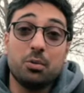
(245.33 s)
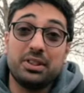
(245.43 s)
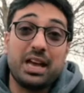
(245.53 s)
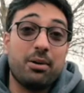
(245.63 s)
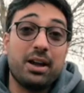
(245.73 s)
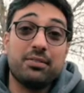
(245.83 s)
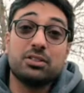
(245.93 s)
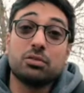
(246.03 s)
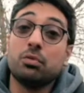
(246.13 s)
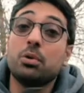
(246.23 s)
without having
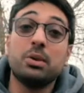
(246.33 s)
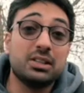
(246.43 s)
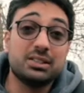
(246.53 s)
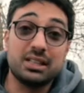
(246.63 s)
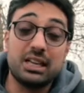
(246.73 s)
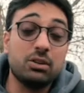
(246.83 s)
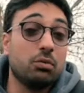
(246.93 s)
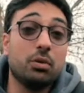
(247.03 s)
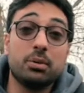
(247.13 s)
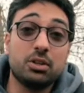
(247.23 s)
to ruin the scene or
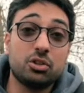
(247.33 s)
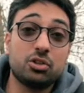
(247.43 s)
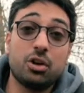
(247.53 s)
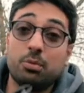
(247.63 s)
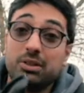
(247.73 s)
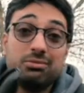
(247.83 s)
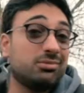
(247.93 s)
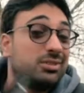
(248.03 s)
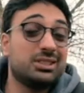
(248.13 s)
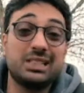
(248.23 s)
ruin the shot with
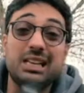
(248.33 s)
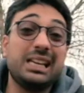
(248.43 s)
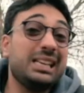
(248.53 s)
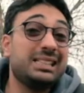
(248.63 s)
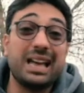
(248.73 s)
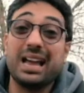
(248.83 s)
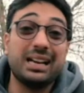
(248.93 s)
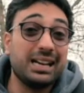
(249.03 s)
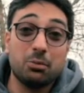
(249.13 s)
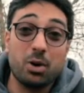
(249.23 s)
silly
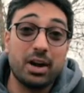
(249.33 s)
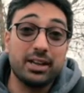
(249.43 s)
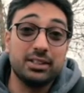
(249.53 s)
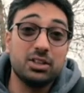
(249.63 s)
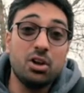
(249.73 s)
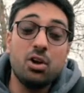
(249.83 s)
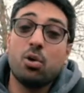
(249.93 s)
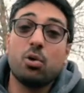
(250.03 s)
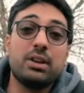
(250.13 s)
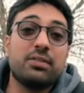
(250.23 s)
dangling wires,
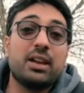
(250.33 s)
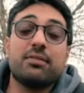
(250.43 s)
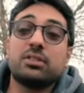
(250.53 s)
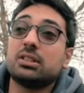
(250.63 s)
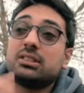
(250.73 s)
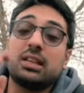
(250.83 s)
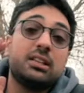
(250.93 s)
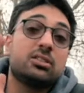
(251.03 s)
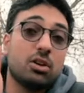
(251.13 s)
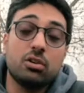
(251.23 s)
or even having to stay
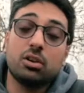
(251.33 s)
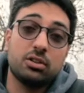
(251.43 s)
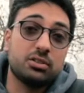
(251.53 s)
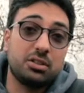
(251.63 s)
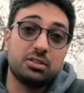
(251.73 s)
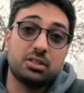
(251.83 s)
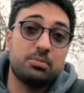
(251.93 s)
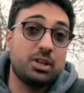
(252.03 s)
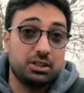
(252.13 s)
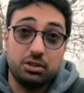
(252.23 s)
so close to your
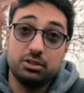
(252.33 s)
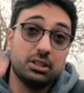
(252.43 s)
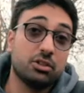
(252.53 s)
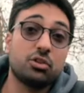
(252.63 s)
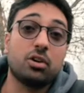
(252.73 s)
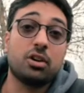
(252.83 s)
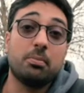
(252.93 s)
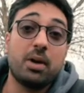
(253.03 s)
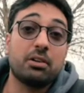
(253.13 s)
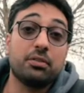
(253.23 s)
subject using a shotgun
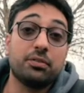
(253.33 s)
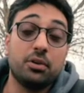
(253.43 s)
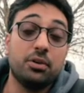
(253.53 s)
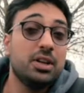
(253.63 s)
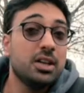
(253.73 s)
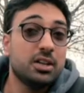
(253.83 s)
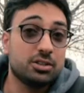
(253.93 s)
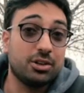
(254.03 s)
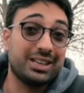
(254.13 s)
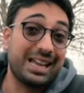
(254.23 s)
microphone.
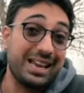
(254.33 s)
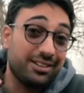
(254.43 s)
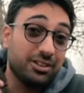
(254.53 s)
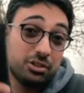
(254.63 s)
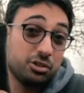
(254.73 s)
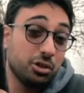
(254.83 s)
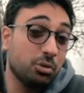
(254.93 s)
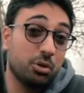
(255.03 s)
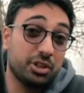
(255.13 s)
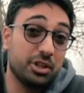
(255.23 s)
So again,
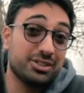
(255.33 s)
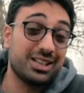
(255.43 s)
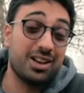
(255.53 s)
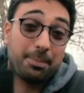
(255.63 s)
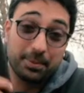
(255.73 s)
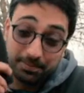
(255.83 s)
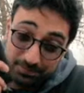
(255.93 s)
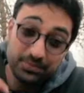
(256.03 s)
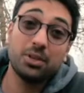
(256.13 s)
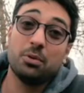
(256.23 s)
dual audio setup
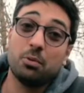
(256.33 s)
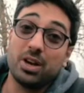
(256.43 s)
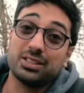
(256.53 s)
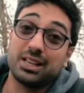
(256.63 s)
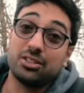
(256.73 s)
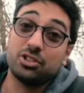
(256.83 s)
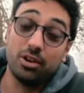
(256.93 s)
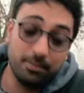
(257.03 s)
works like a charm.